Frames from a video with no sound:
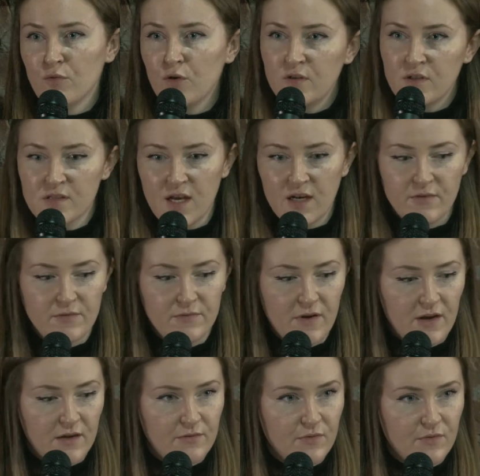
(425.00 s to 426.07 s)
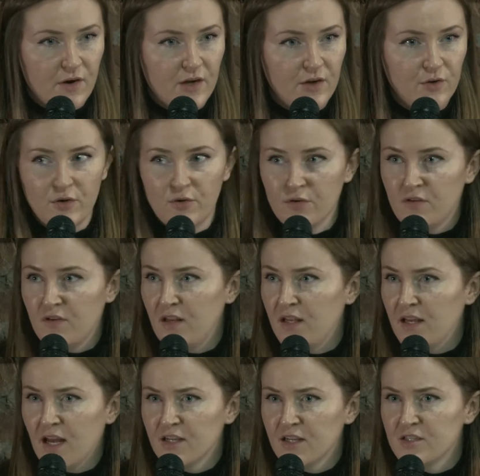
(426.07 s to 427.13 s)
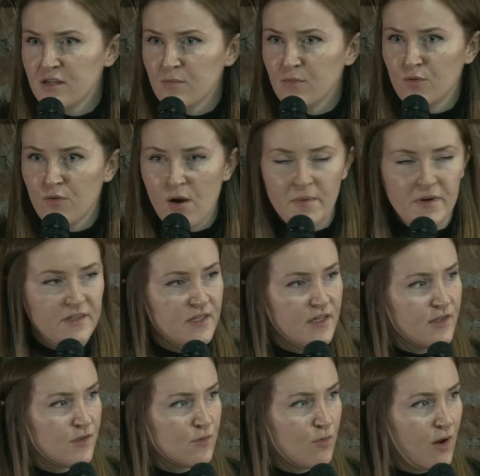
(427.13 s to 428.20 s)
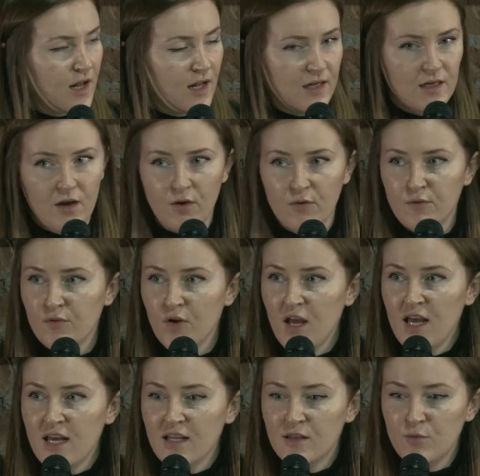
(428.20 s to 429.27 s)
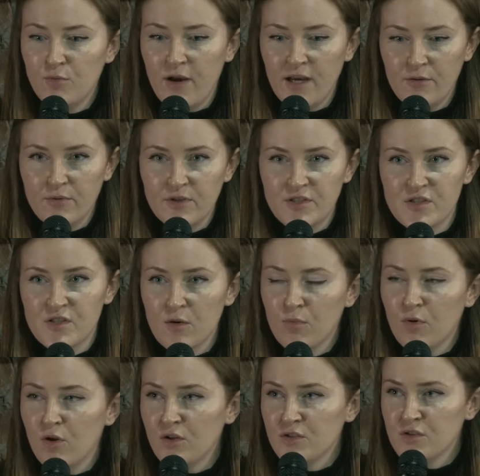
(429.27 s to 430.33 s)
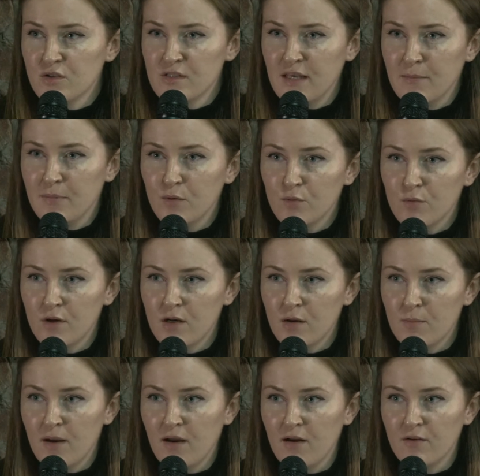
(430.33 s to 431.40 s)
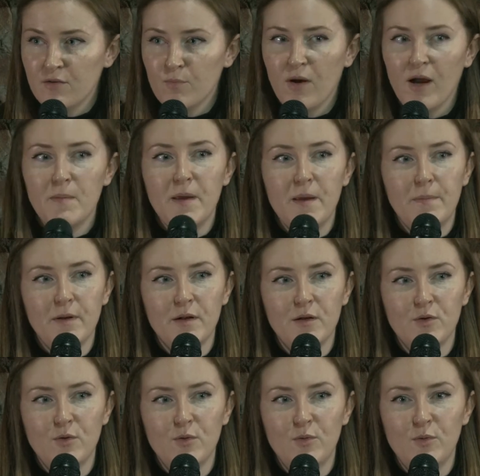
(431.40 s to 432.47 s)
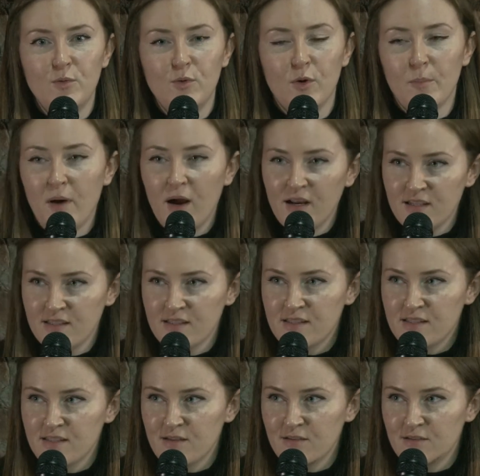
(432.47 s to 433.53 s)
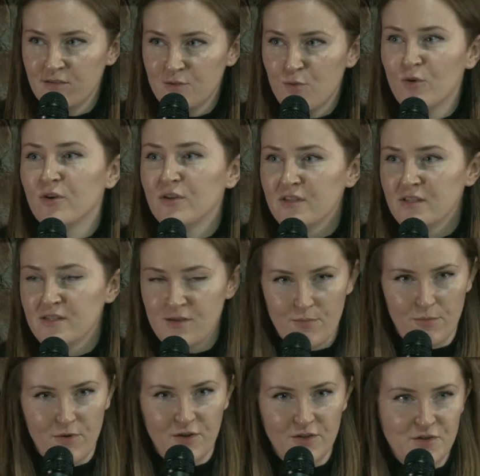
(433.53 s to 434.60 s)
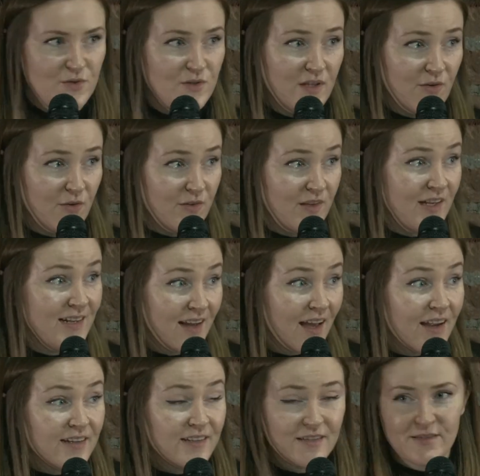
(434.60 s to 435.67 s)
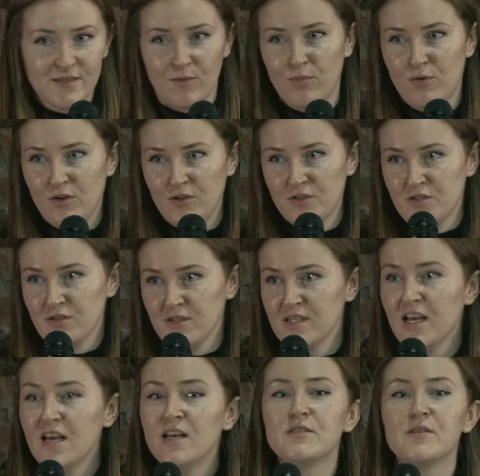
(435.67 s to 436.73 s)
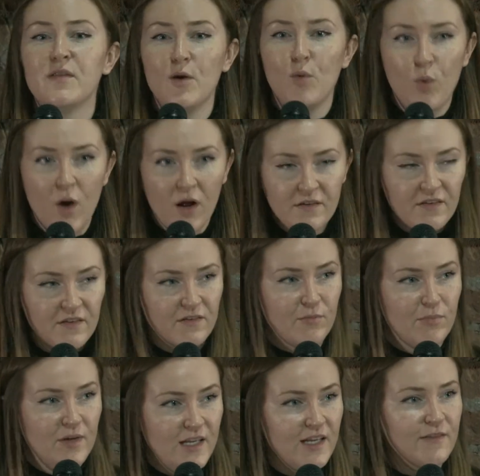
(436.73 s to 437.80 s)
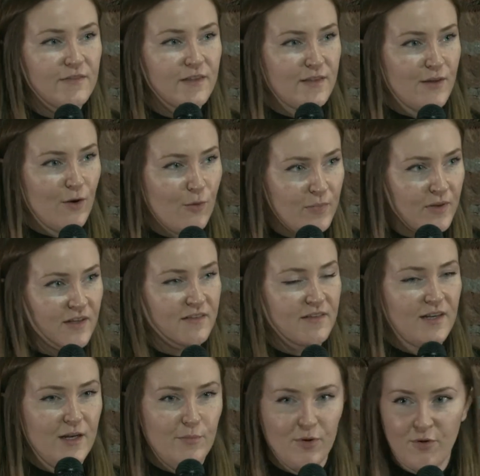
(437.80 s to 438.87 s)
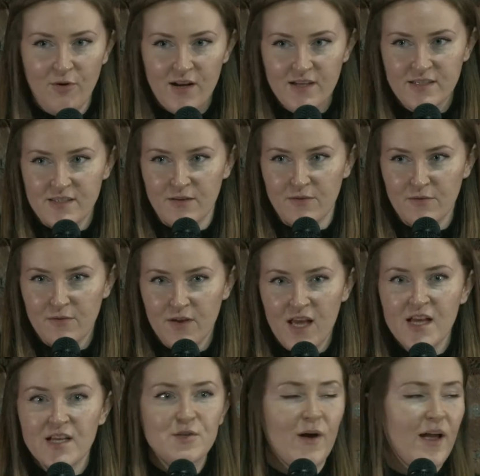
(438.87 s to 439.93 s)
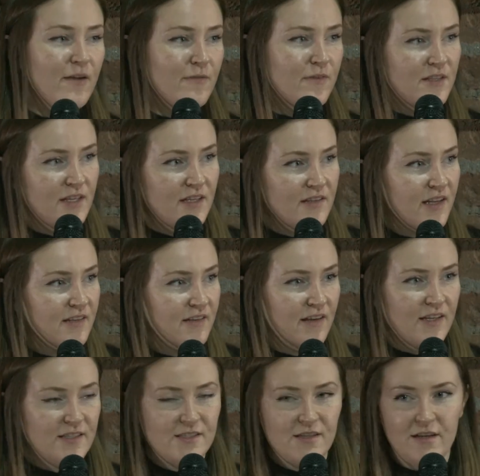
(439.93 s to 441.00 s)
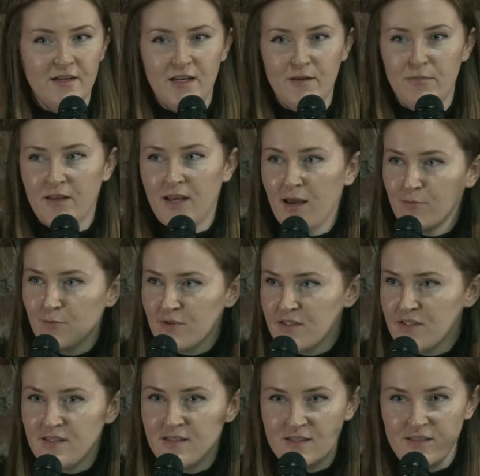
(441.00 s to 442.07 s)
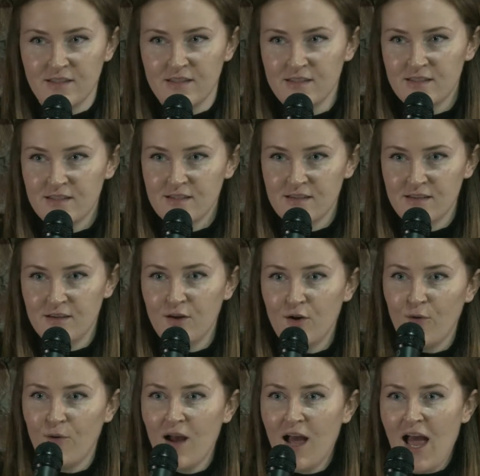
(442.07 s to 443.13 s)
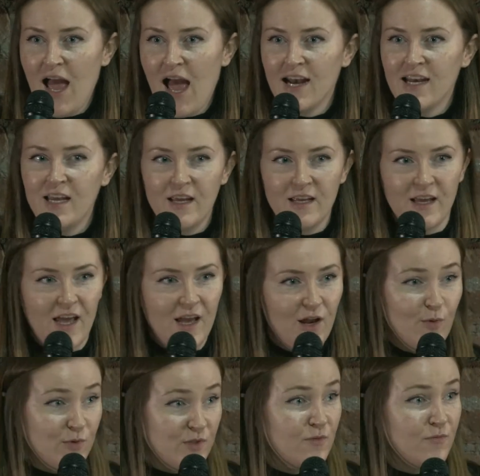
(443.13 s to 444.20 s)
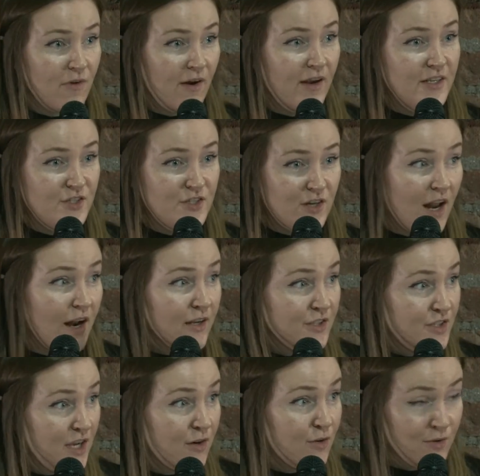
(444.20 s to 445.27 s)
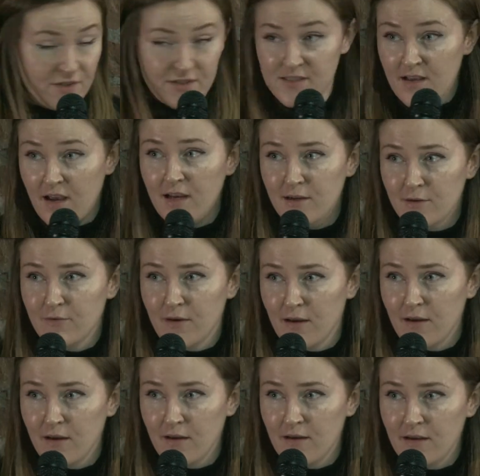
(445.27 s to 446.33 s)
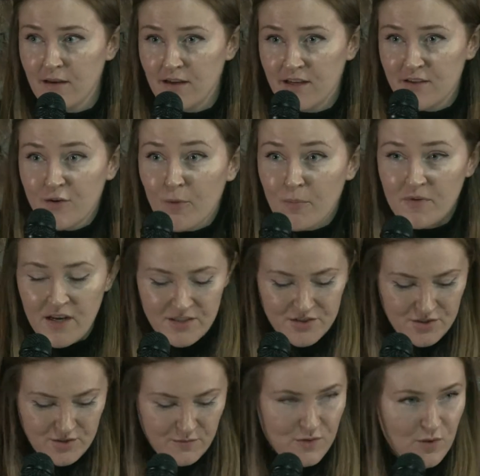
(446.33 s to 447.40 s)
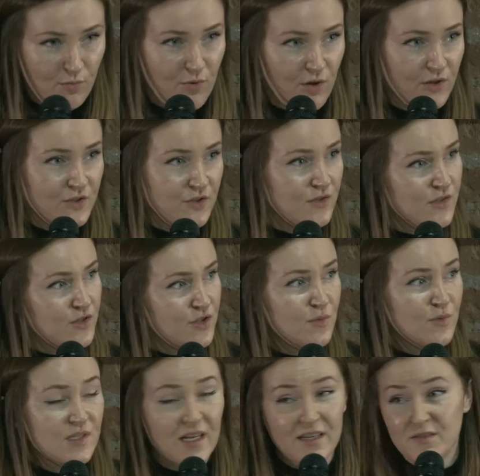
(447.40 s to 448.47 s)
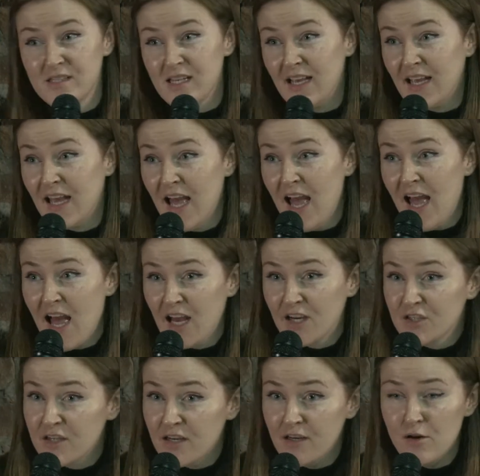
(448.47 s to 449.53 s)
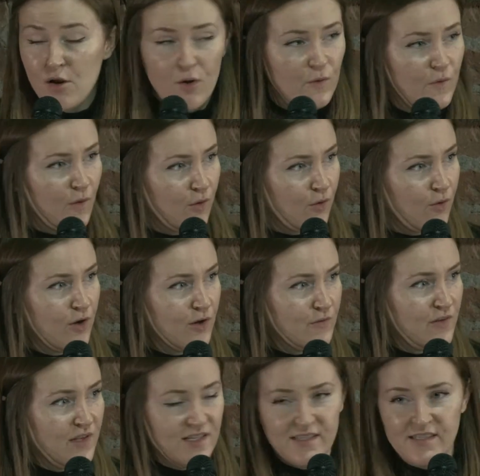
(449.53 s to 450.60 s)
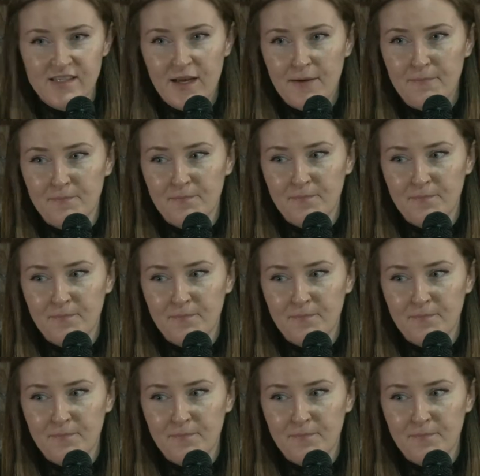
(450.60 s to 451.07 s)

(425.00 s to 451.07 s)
wrote this kind of very good critique, Angela McRobbie did as well, of the way in which subcultures had been written about by people who were biased toward the subcultures, or they liked the subcultures, so they wanted to believe that they were politically progressive. So everything they did suddenly became resistance, and it was a very generous kind of an interpretation of subcultures. And she was kind of saying, actually, no, there are all of these